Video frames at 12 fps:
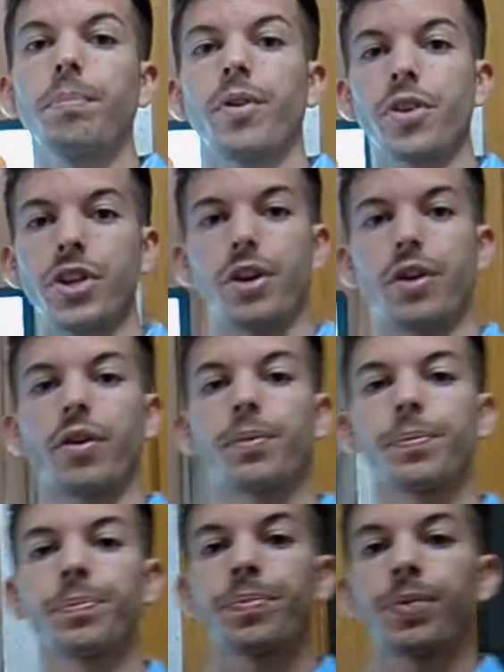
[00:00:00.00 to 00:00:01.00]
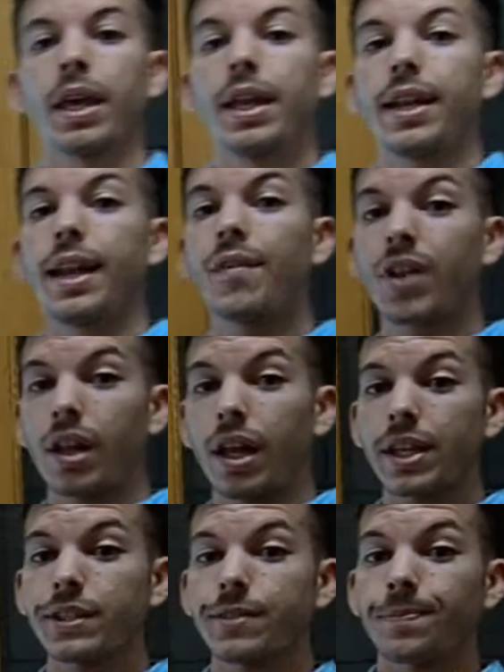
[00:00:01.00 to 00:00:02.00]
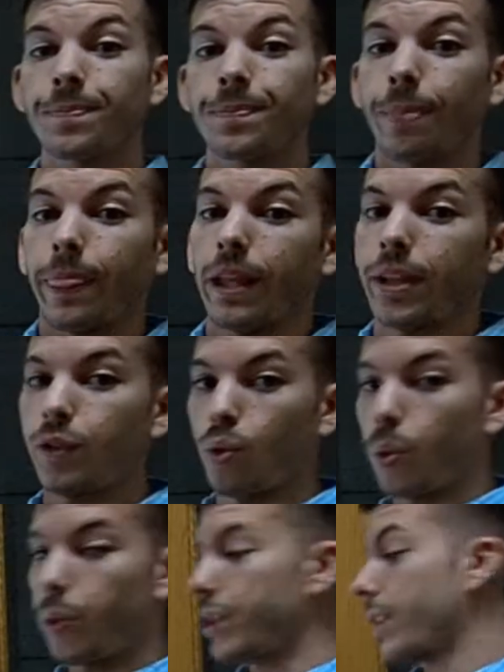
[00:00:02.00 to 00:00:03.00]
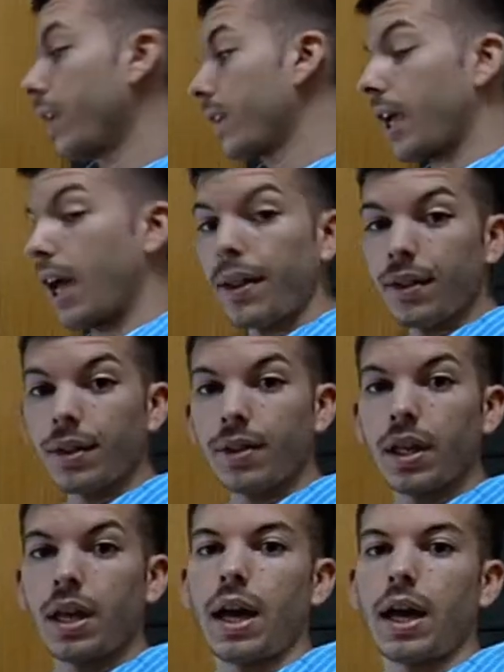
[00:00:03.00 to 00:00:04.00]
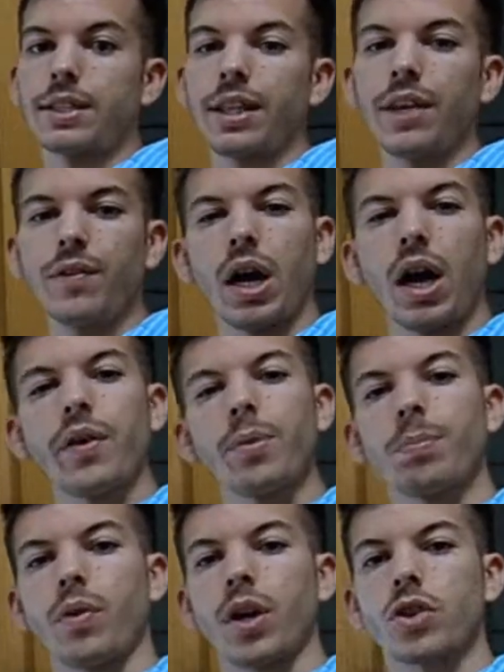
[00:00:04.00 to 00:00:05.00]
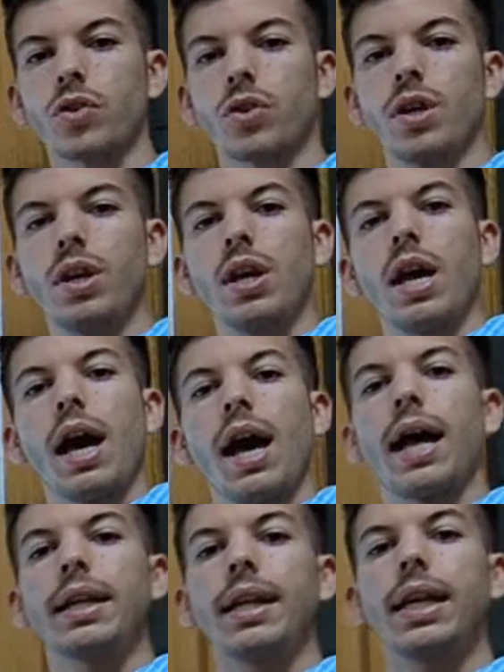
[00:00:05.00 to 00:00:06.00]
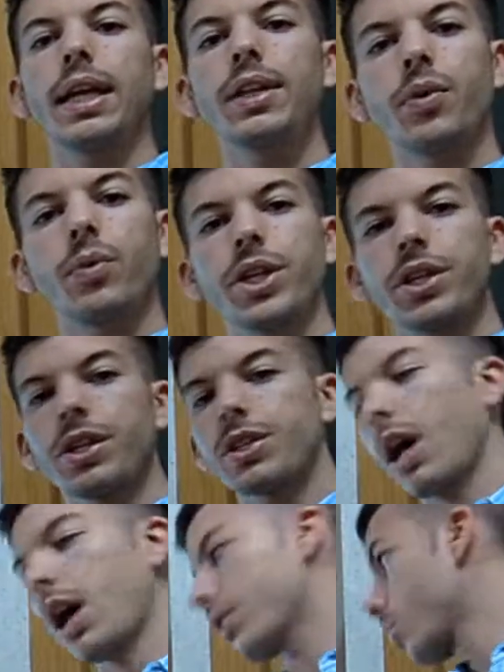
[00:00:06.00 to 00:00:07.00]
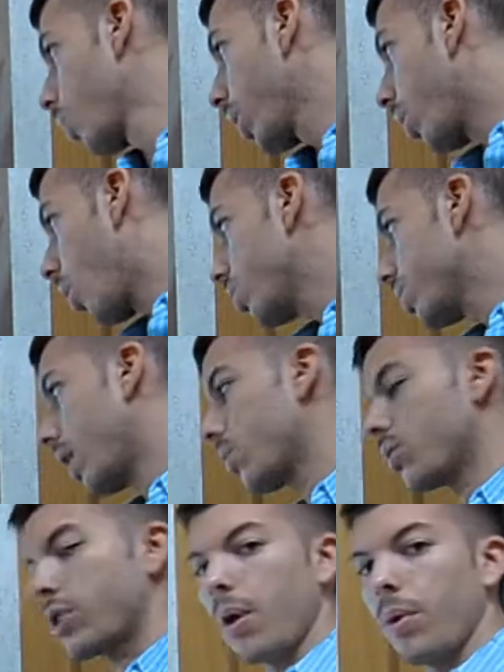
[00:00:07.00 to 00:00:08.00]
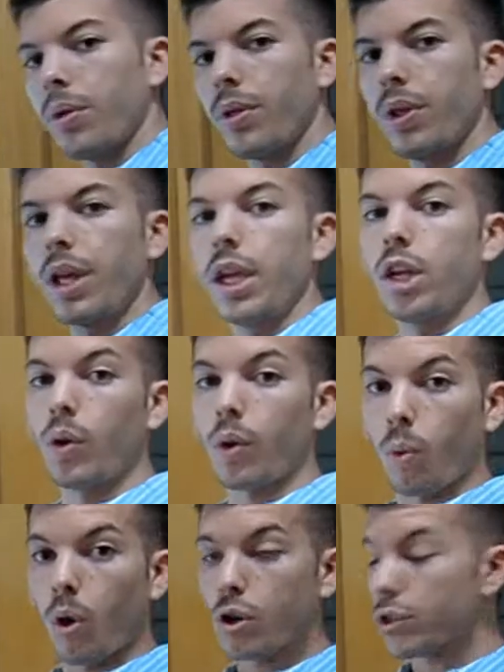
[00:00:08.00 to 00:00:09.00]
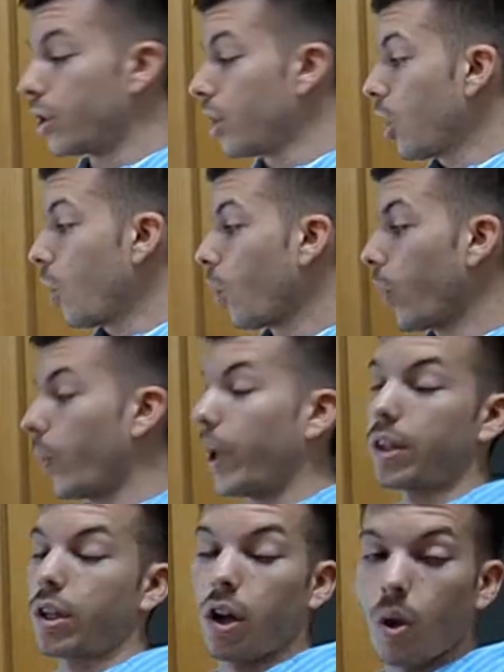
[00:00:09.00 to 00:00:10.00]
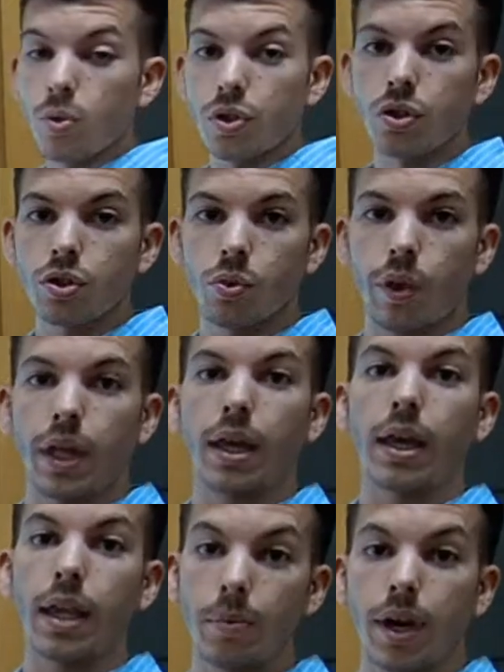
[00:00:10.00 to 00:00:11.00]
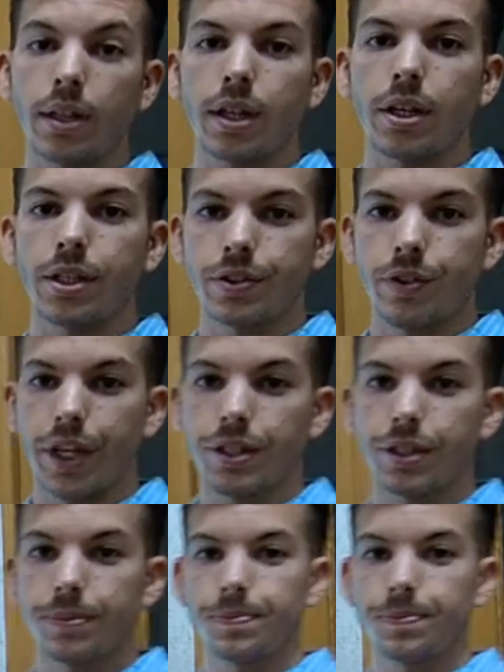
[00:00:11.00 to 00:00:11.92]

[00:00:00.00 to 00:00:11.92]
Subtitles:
per year. Nevertheless, the truth is that Cadiz has even higher production, and it increases as we go down south. In other words, we get closer to the Gibraltar Strait.